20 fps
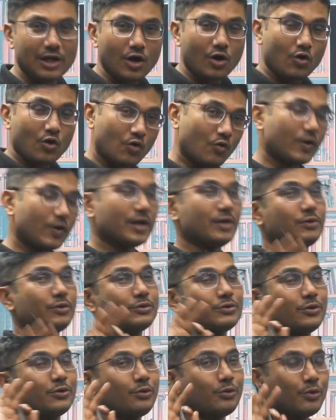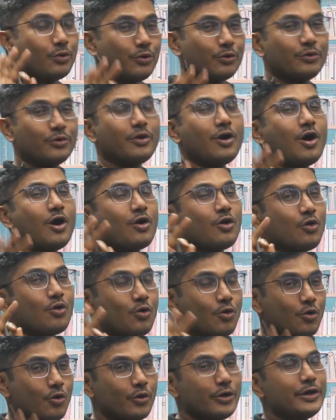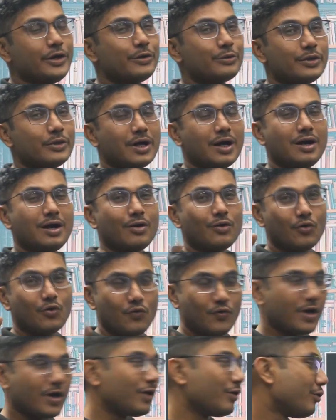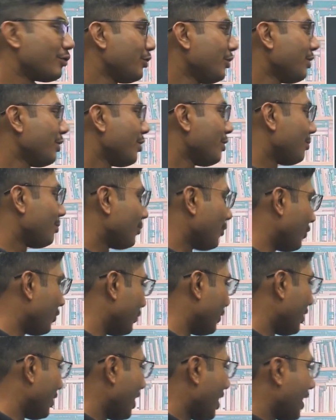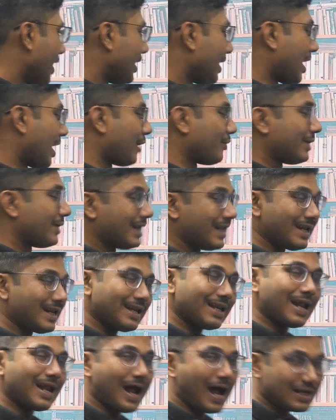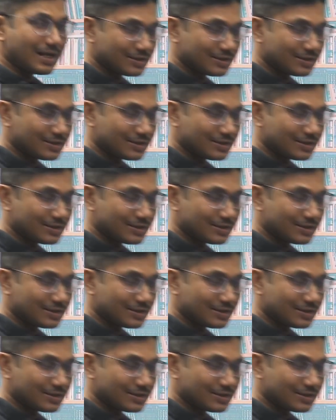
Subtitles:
overload. So don't go into the overload mode. Now, last